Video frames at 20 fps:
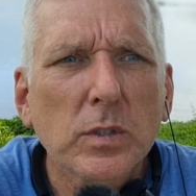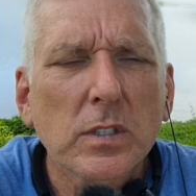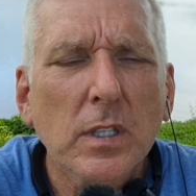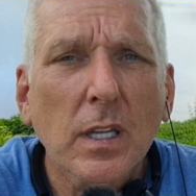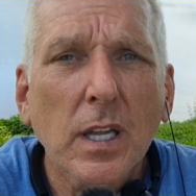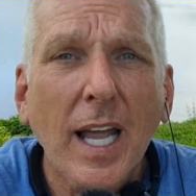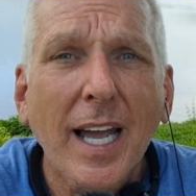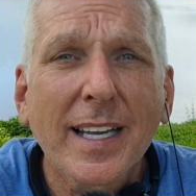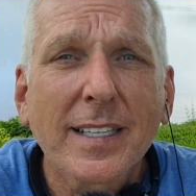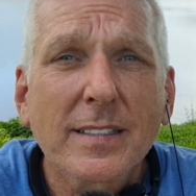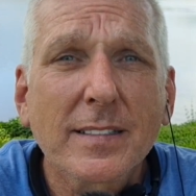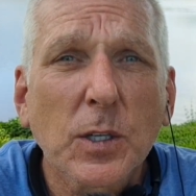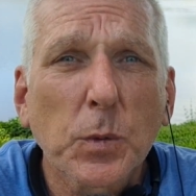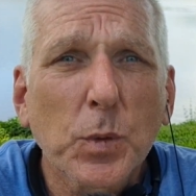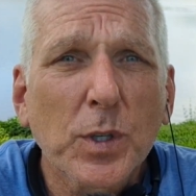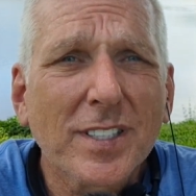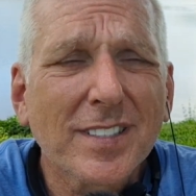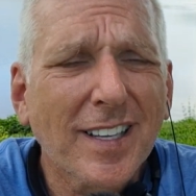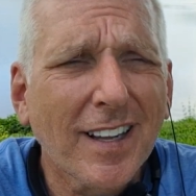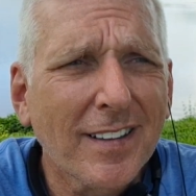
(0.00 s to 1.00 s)
the lies that we're
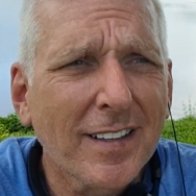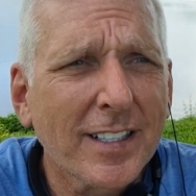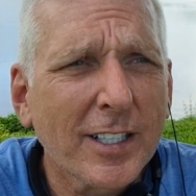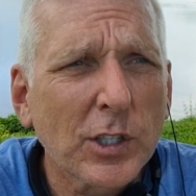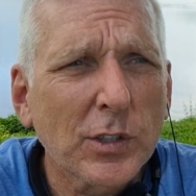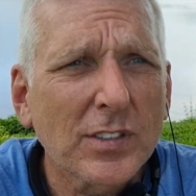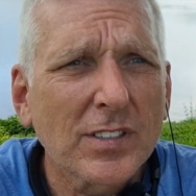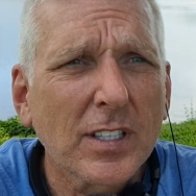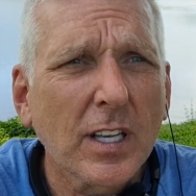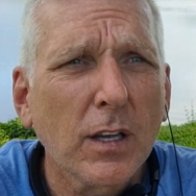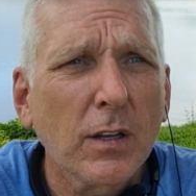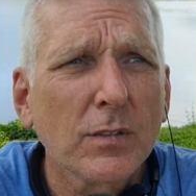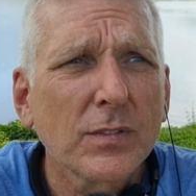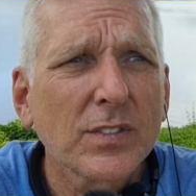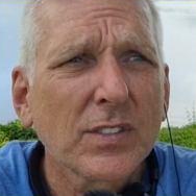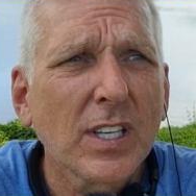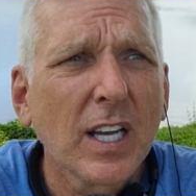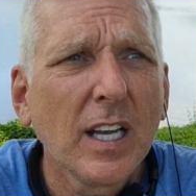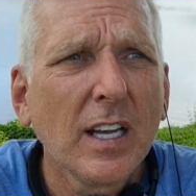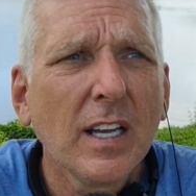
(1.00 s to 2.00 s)
telling ourselves?
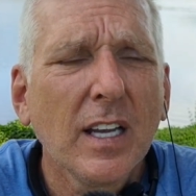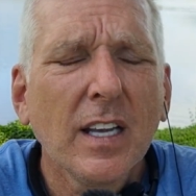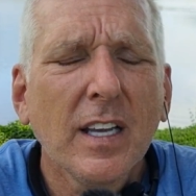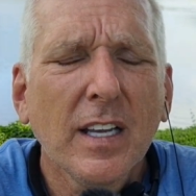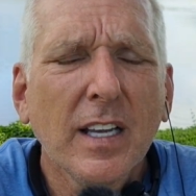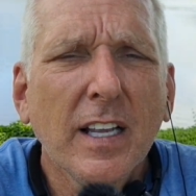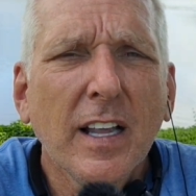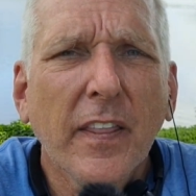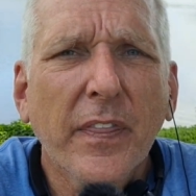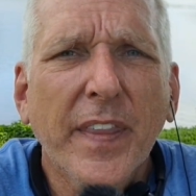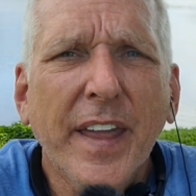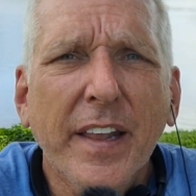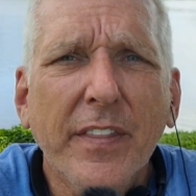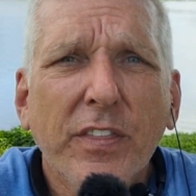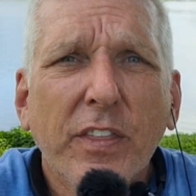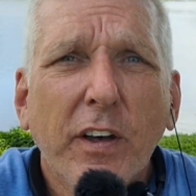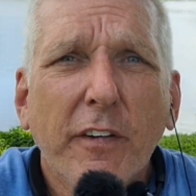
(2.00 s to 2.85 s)
That the